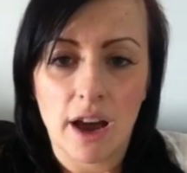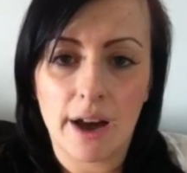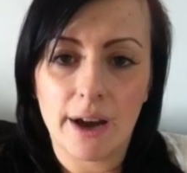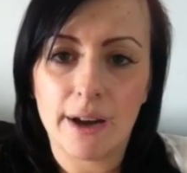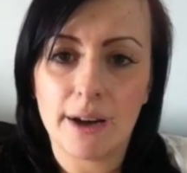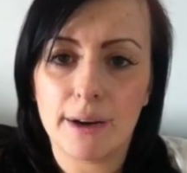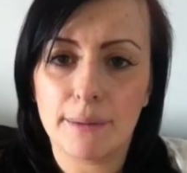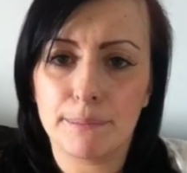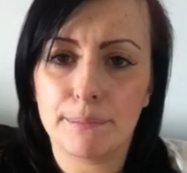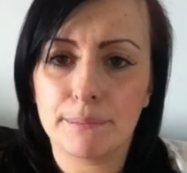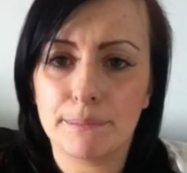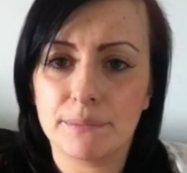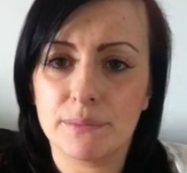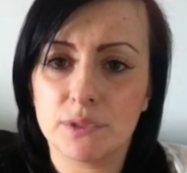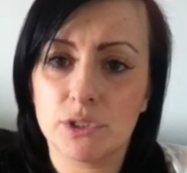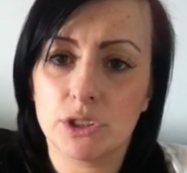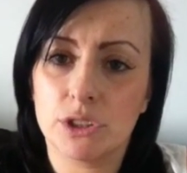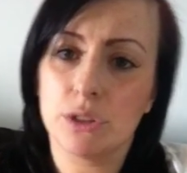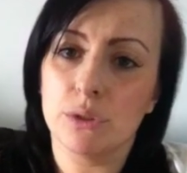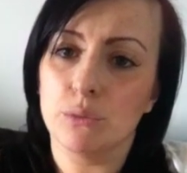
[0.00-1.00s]

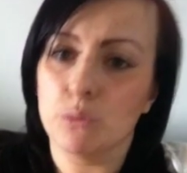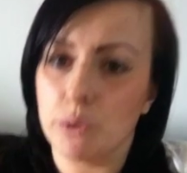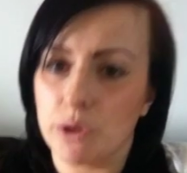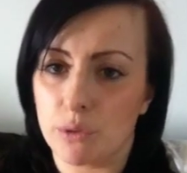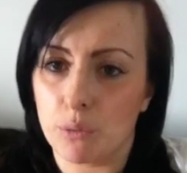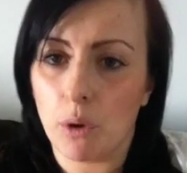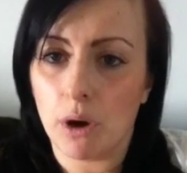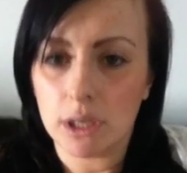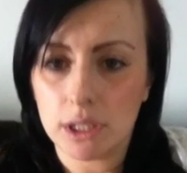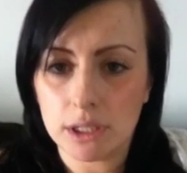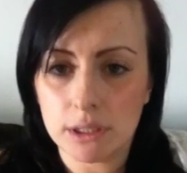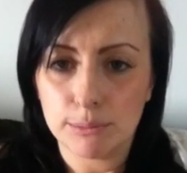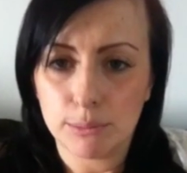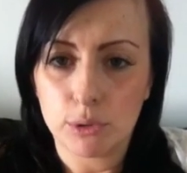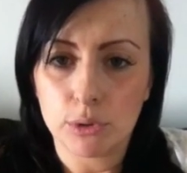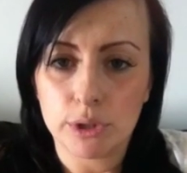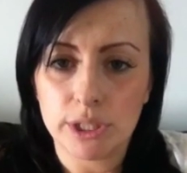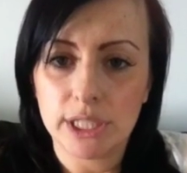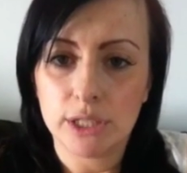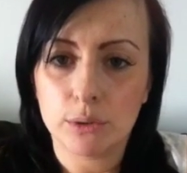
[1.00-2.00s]
with one
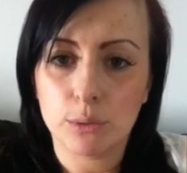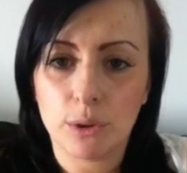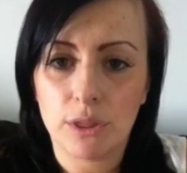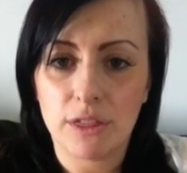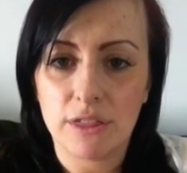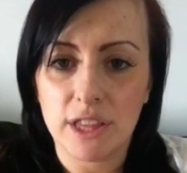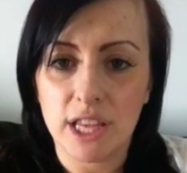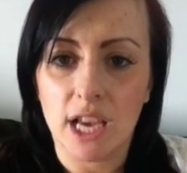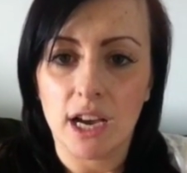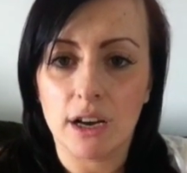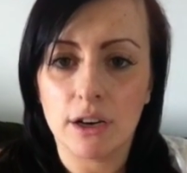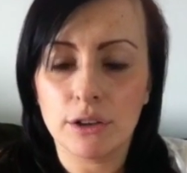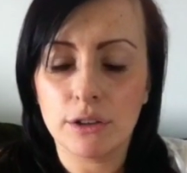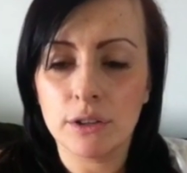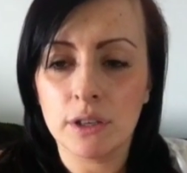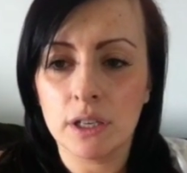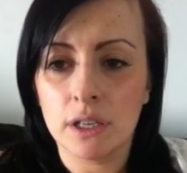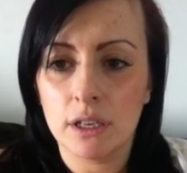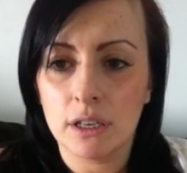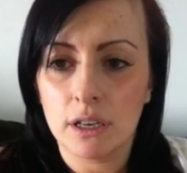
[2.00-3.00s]
boy called
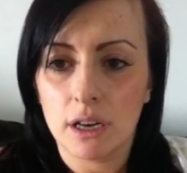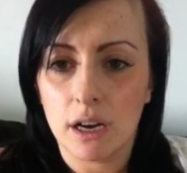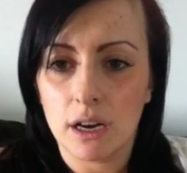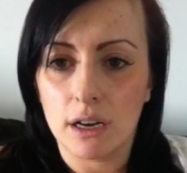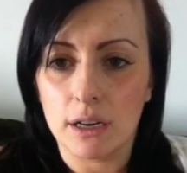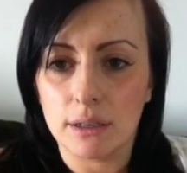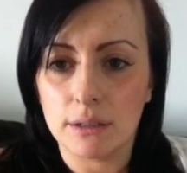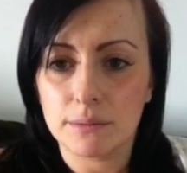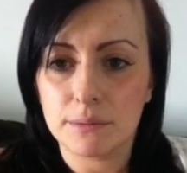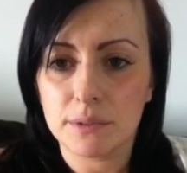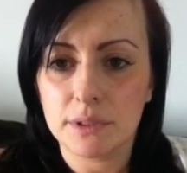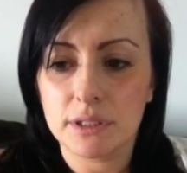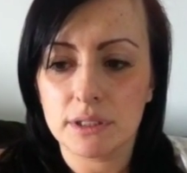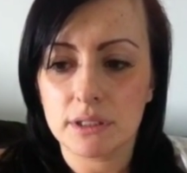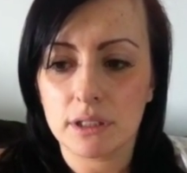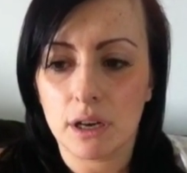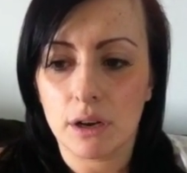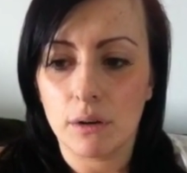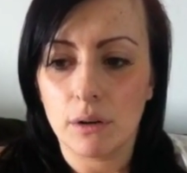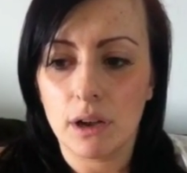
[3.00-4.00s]
Theo.
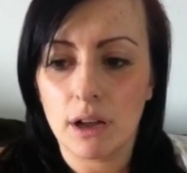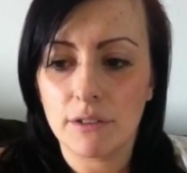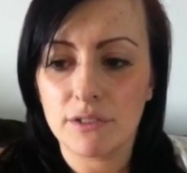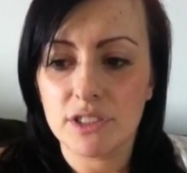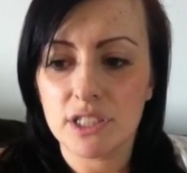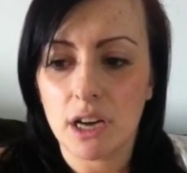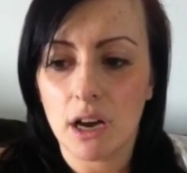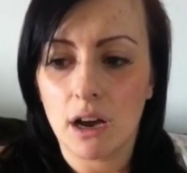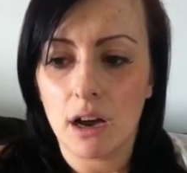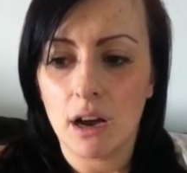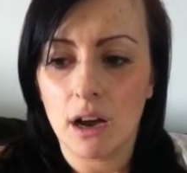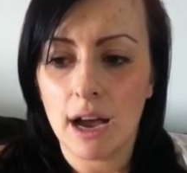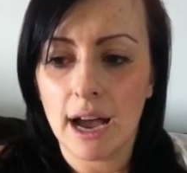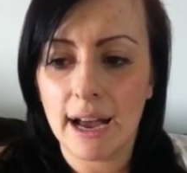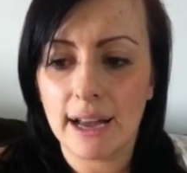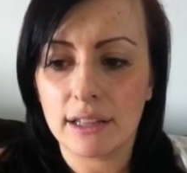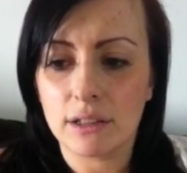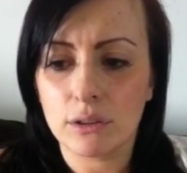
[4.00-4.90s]
So love to her,